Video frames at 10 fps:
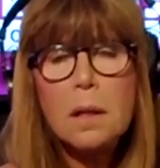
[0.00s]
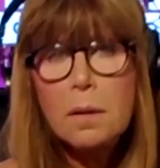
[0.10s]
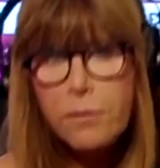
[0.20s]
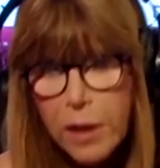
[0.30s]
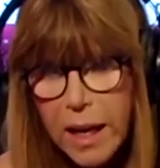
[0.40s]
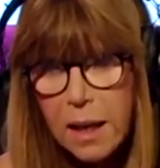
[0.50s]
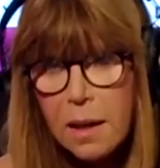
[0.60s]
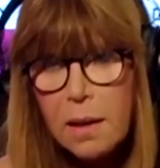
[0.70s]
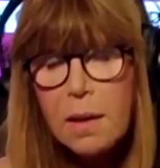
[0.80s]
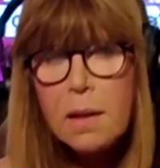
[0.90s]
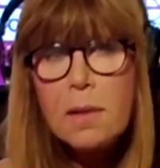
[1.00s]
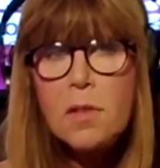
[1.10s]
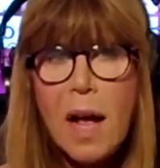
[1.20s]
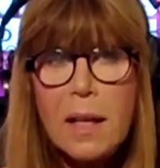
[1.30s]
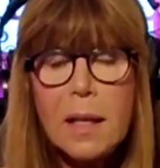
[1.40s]
Flynn.
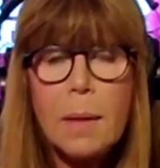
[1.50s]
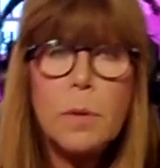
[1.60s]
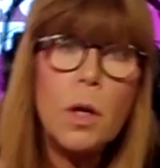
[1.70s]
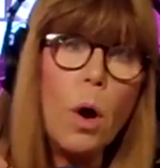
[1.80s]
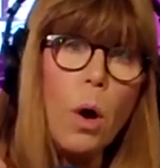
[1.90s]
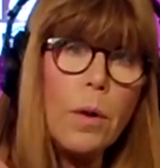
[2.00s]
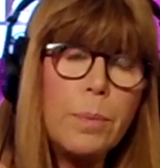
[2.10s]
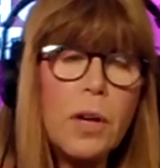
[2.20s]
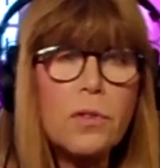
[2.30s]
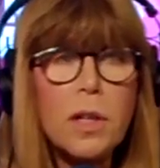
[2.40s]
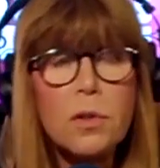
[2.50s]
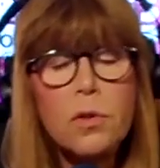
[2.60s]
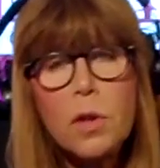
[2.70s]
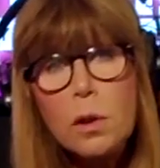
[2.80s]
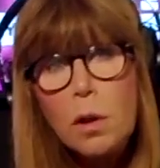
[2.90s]
Telling him, you know, the president
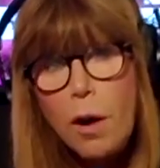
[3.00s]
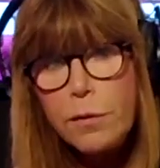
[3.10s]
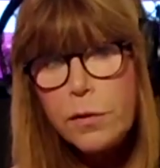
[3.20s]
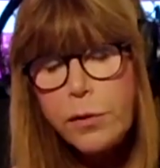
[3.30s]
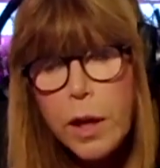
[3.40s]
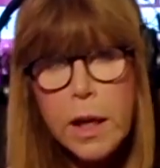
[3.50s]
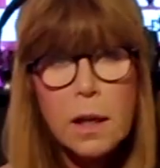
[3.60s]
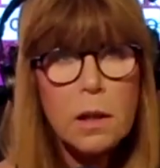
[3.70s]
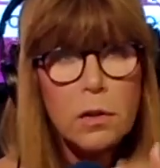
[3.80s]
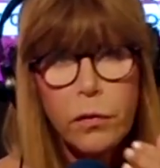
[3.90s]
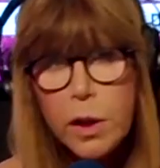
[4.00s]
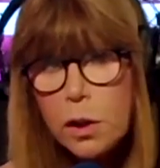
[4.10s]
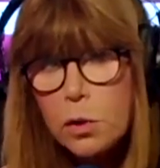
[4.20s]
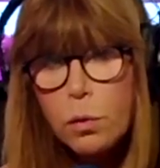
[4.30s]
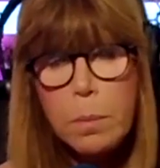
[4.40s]
still loves Flynn, his
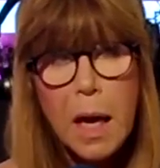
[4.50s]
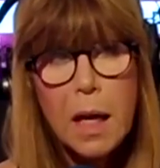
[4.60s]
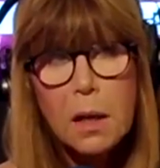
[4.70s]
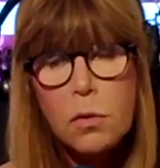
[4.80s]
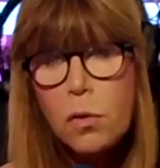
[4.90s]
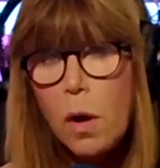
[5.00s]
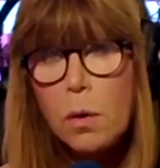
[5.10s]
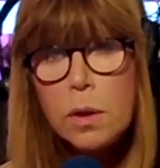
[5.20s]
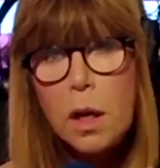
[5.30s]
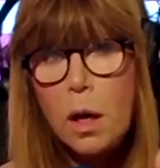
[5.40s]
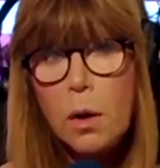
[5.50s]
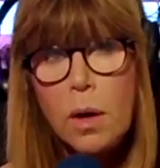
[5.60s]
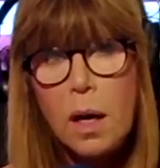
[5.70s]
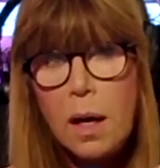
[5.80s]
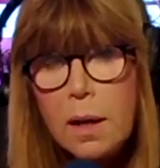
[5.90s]
feelings remain, so, you know,
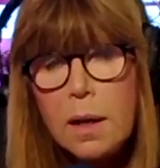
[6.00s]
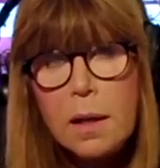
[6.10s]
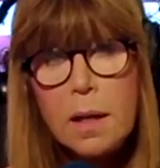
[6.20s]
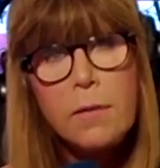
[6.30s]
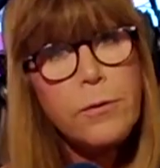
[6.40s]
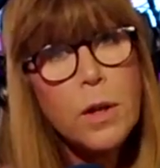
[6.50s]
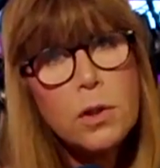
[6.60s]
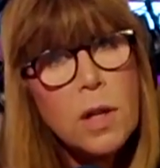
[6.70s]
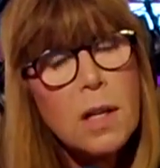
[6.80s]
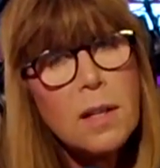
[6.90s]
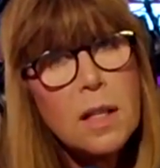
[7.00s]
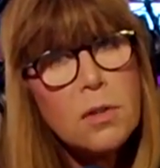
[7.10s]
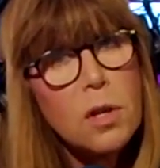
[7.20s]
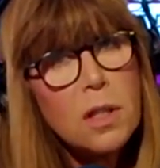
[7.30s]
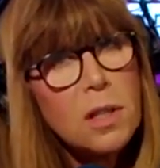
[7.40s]
and if there's anything
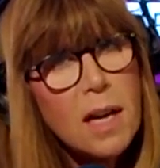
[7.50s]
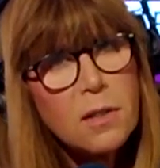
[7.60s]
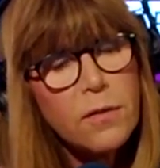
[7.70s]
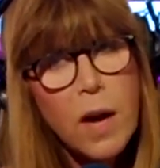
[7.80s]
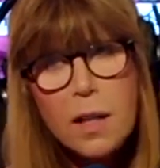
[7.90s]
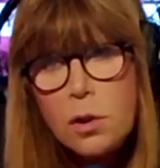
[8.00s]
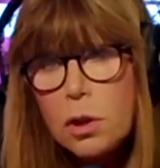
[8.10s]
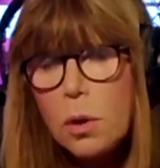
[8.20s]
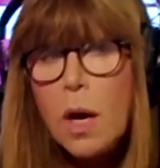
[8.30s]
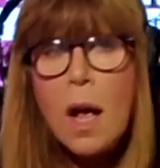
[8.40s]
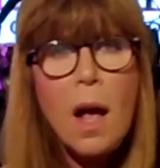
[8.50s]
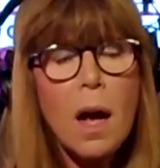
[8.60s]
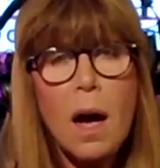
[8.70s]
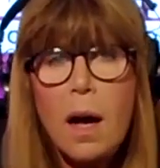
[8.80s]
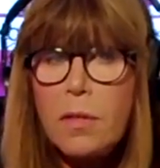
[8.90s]
he's going to testify to
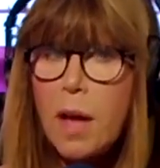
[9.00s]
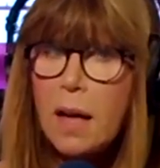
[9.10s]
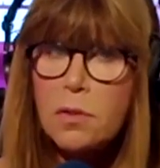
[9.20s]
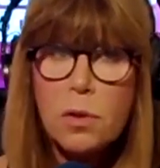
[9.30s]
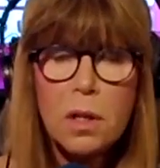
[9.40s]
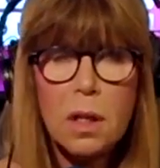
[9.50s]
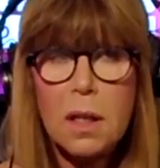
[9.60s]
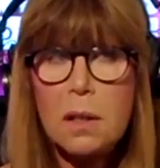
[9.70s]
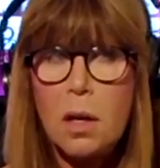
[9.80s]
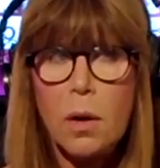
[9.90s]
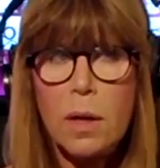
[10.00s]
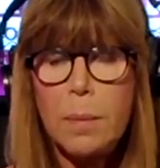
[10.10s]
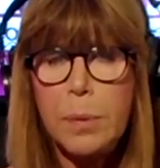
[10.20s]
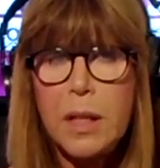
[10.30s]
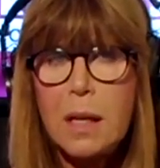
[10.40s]
that's going to, you know,
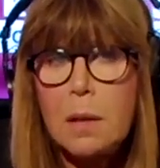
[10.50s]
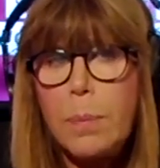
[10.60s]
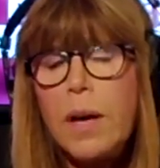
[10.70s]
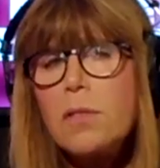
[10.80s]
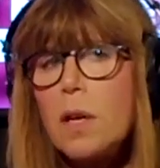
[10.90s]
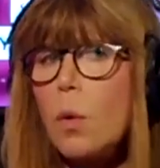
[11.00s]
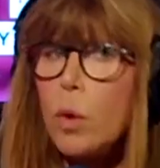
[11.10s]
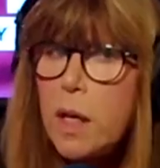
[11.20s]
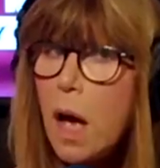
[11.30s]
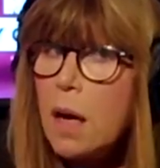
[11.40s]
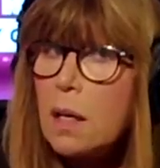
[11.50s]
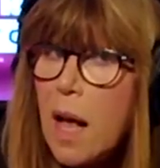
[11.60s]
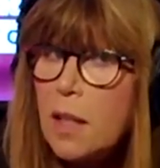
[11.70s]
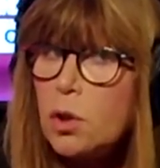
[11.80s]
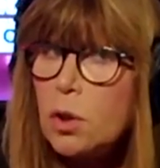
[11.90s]
implicate the president, we got a
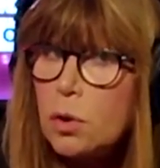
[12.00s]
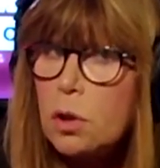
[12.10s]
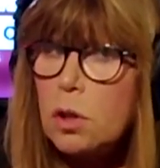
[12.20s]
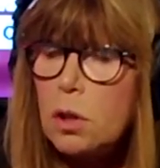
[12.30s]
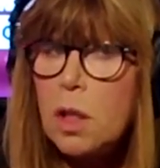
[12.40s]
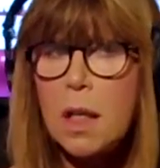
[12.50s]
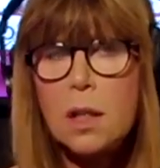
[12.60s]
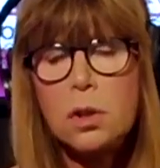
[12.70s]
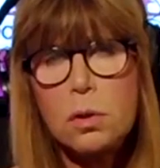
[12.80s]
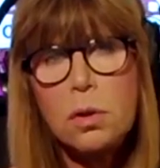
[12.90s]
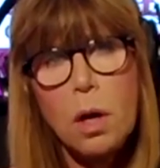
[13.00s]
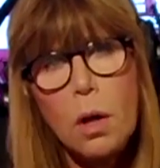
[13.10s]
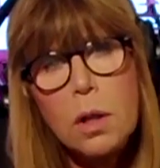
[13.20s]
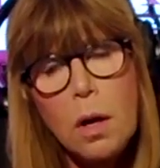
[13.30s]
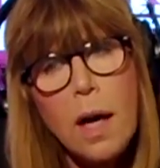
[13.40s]
national security issue,
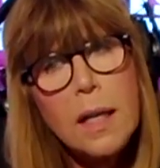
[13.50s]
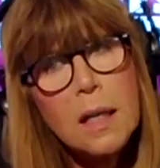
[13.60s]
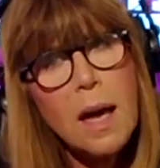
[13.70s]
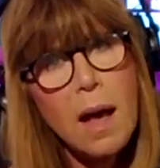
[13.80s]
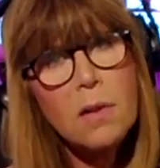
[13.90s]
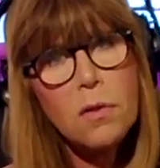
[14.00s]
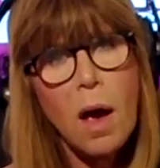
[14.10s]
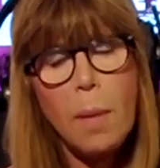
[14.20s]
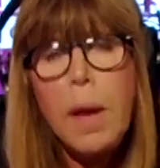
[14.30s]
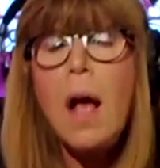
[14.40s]
so, you know, I need a heads up.